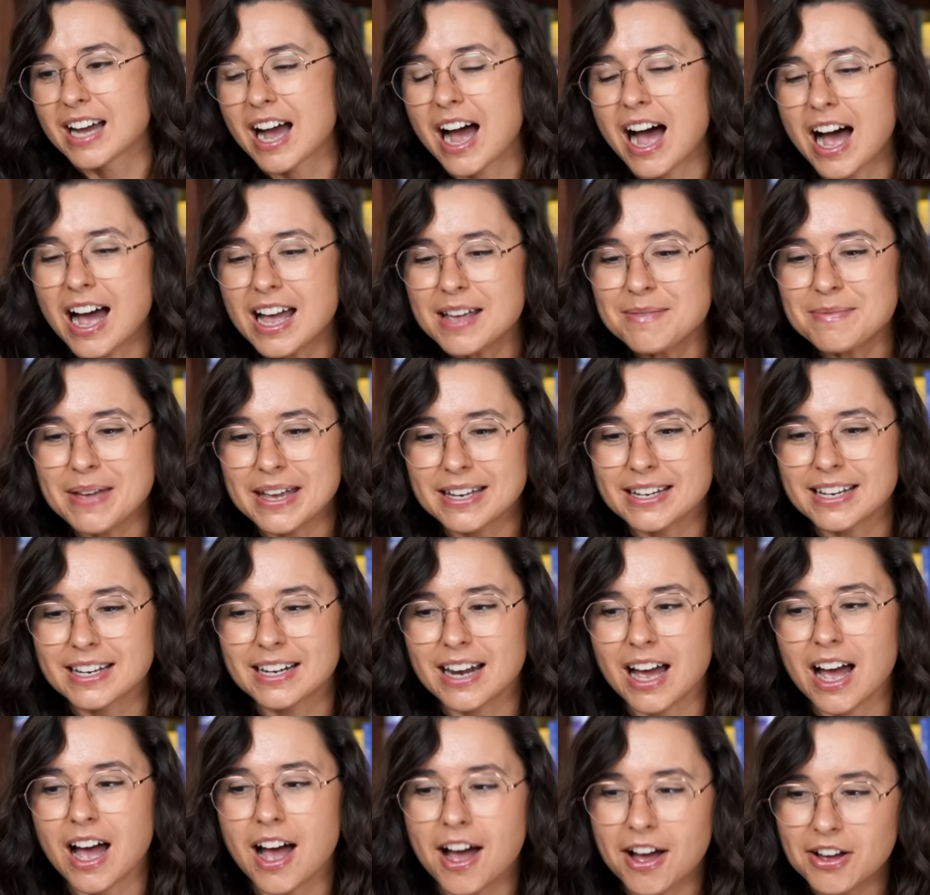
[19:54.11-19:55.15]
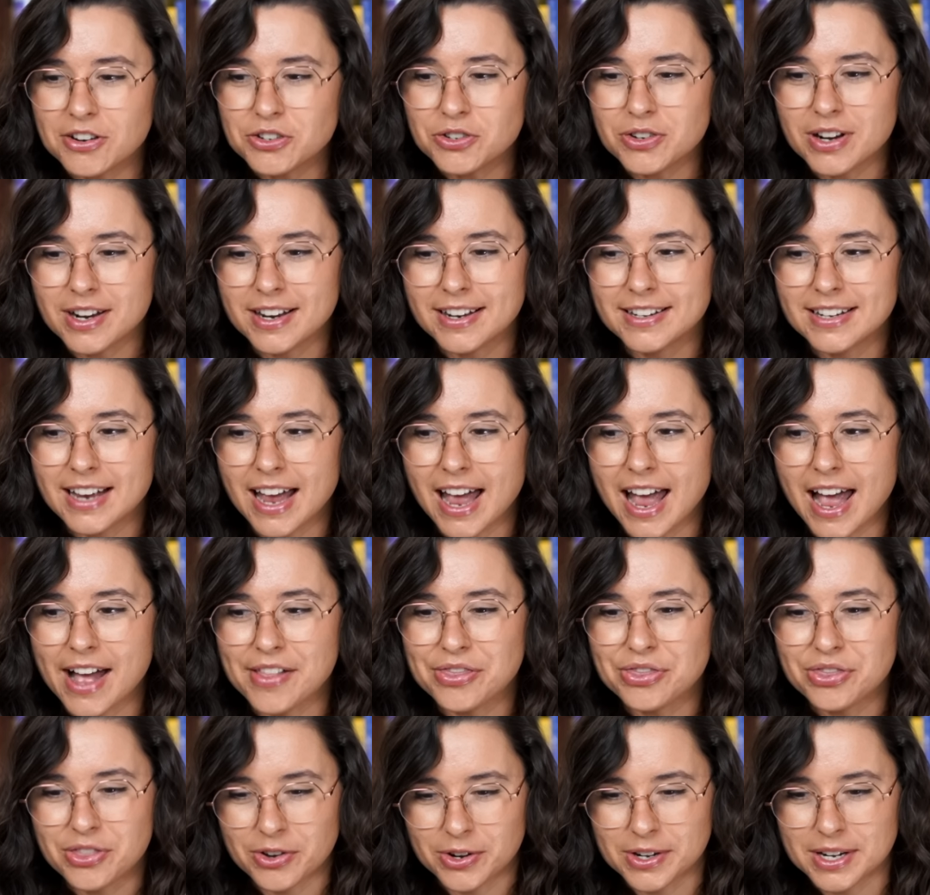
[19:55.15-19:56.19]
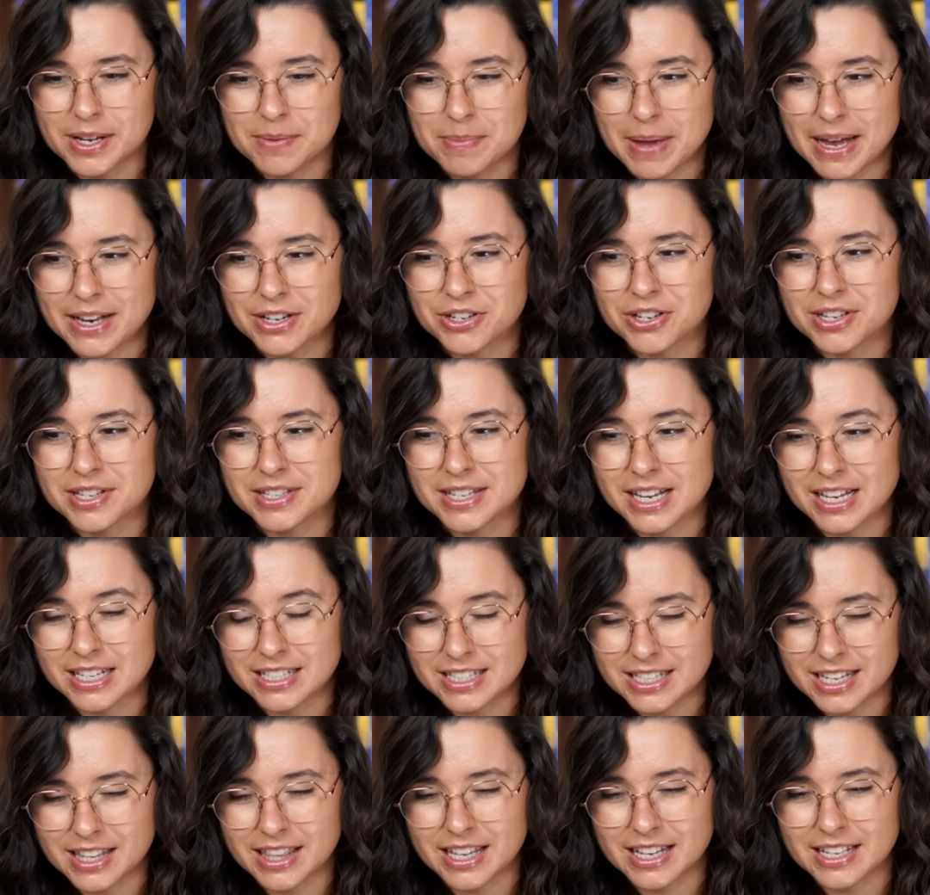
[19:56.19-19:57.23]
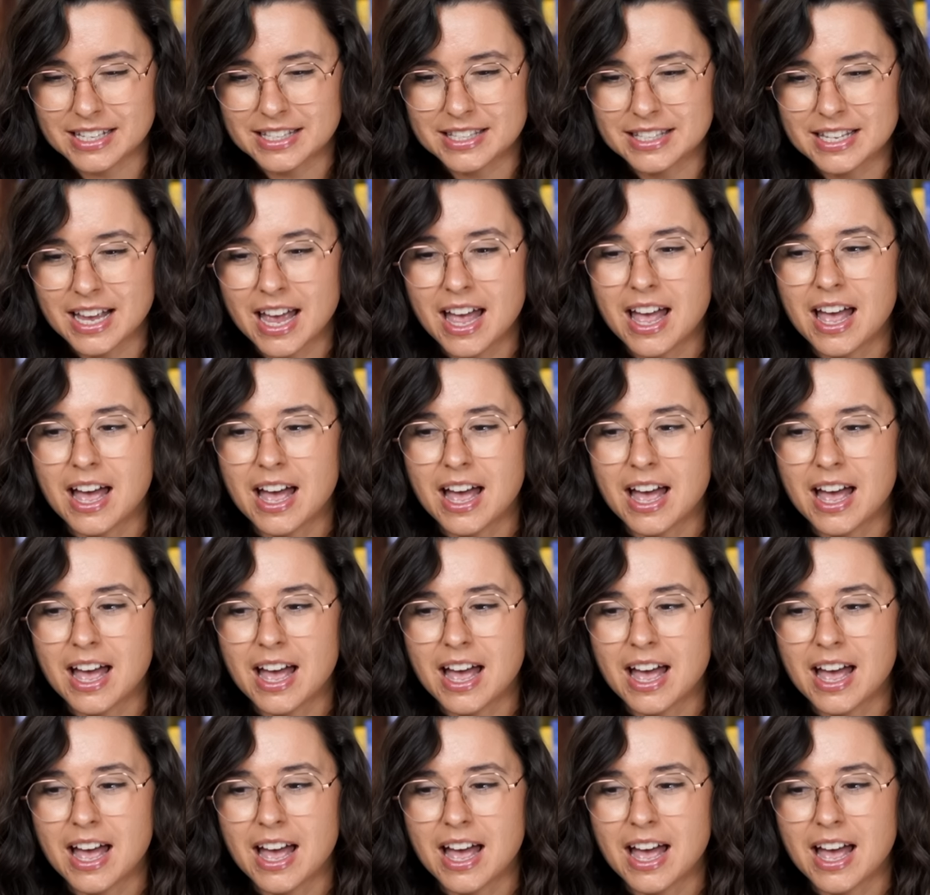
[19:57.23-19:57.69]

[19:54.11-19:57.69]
I made it 130 pages into this.